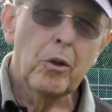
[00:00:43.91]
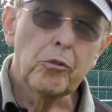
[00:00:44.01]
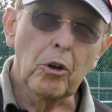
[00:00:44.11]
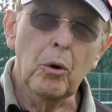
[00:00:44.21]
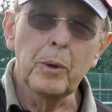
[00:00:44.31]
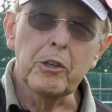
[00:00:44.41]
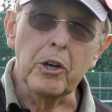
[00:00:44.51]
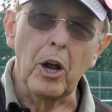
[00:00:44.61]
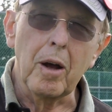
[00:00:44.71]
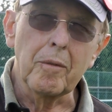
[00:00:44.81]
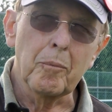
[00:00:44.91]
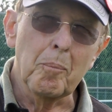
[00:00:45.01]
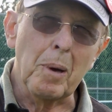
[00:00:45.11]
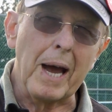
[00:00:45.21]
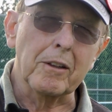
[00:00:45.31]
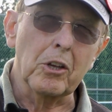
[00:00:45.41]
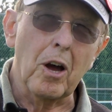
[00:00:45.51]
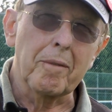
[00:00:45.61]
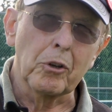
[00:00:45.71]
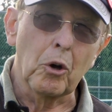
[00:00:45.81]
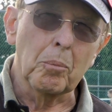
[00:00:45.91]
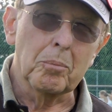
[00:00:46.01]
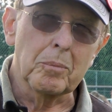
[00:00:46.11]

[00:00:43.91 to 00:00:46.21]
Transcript: So we did a back-of-the-envelope